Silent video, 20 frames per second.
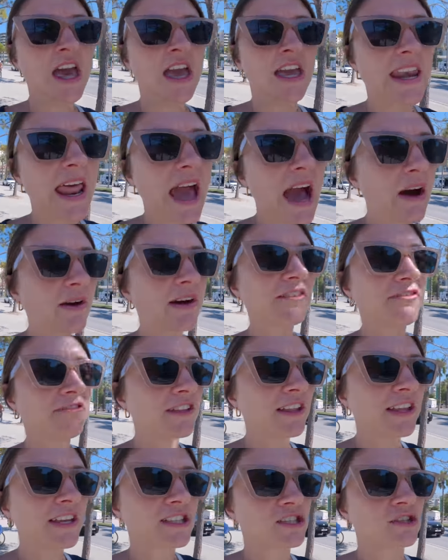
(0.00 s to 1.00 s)
Now I
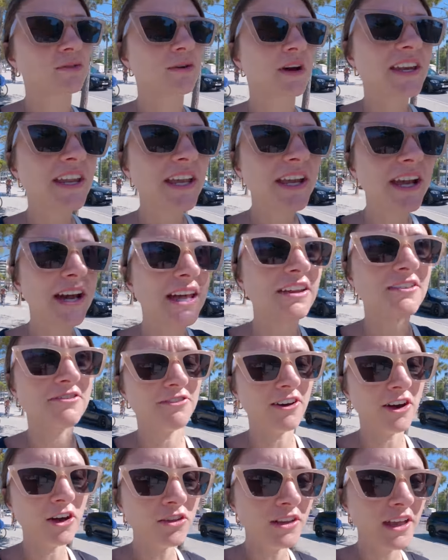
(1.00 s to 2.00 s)
feel like Sarande kind of
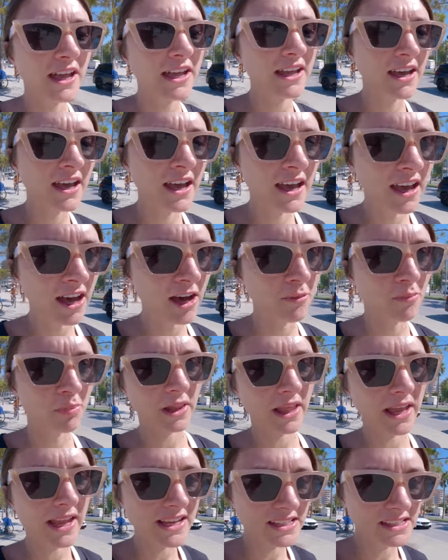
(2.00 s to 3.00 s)
felt like a
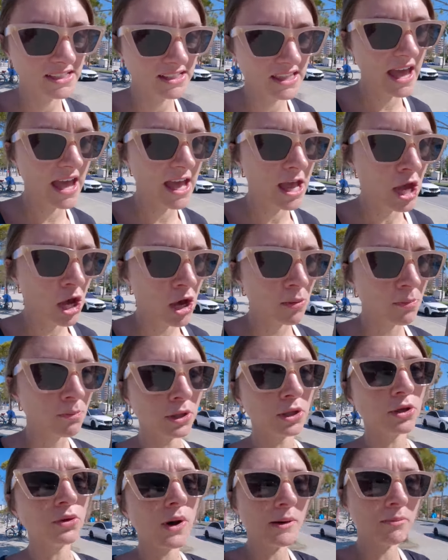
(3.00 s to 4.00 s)
place that
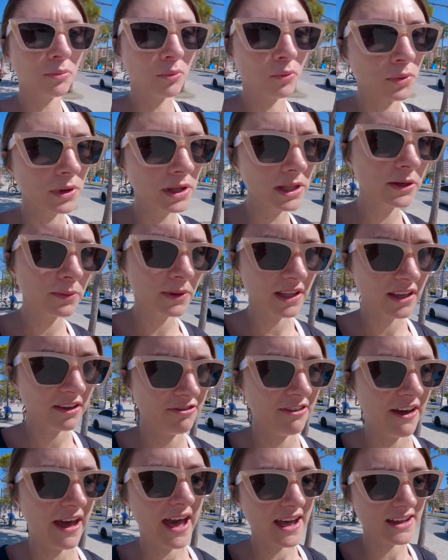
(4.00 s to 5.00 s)
blew up really, really
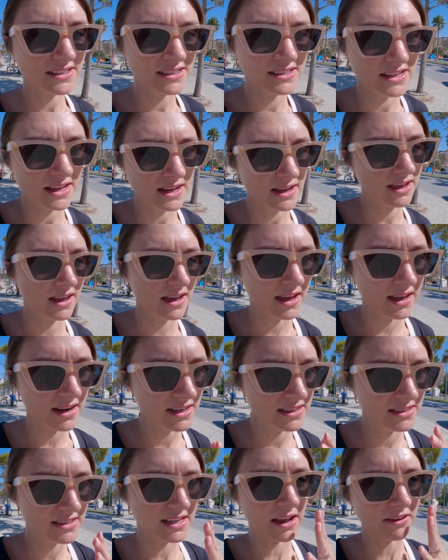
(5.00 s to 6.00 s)
fast and
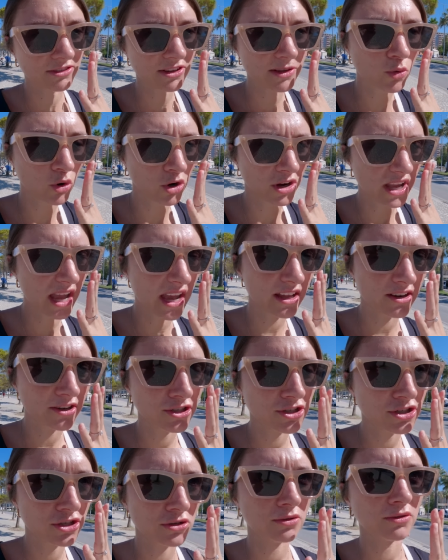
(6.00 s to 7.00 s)
is definitely more
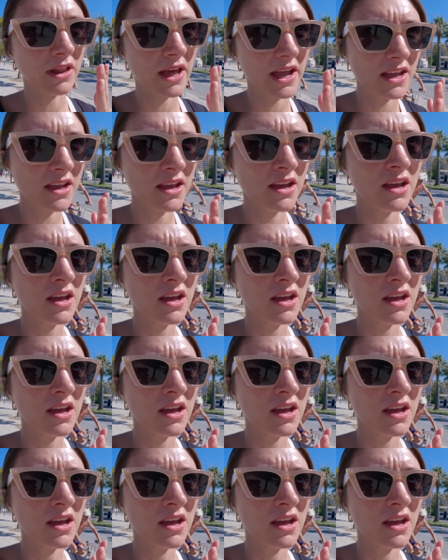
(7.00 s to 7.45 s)
catered to like